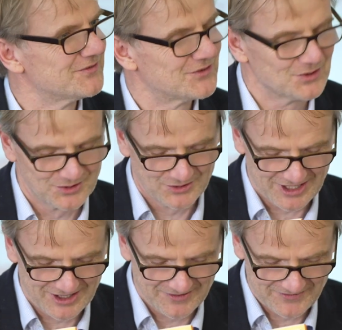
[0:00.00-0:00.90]
for
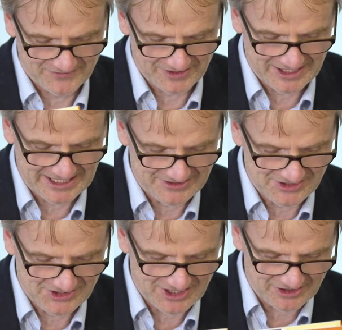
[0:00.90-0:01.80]

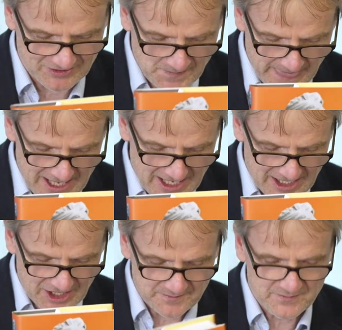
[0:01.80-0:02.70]
Vivekananda's style,
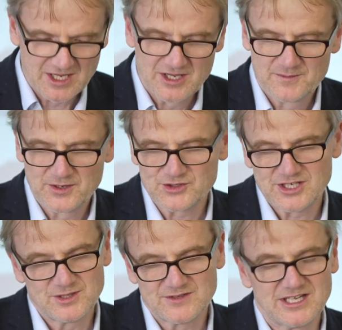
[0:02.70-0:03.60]
but also
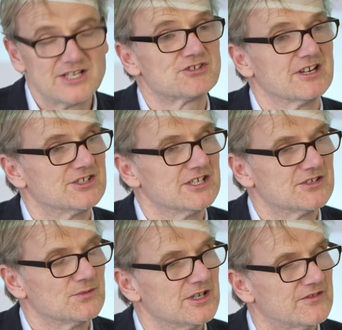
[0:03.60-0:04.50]
beautifully illustrated
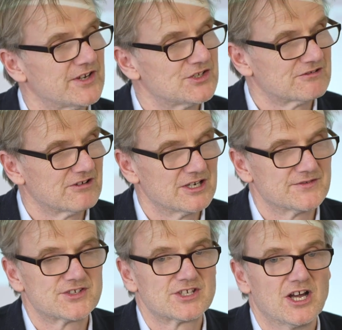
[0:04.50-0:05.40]
with
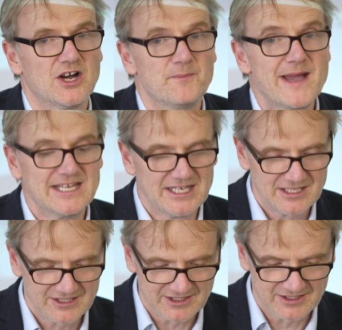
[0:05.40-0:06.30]
photographs, many
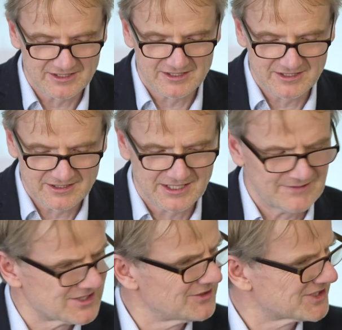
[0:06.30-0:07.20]
that give
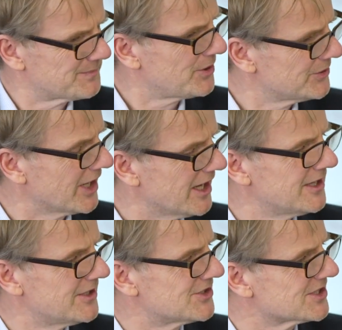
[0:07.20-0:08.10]
us a lot to ponder
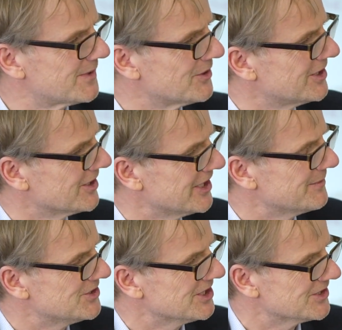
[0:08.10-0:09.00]
just by looking at the
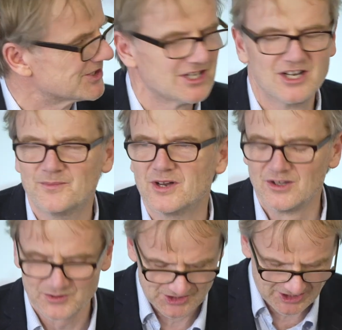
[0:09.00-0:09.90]
images
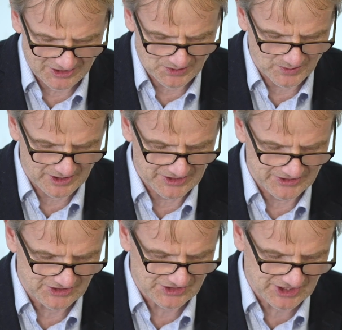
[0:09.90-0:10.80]
alongside the
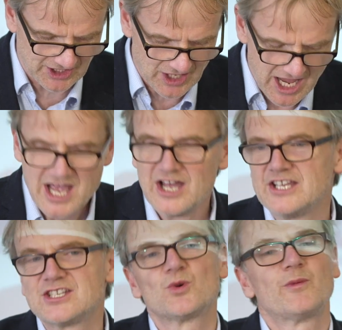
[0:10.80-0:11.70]
words. So
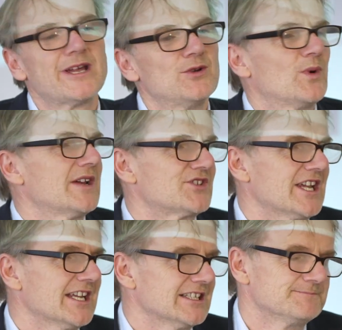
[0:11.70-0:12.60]
this is all a way of
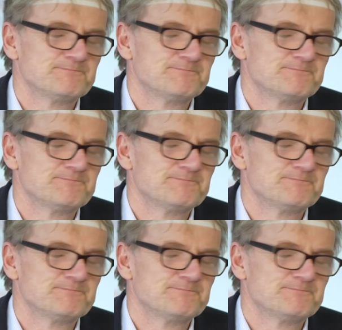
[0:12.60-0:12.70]
saying,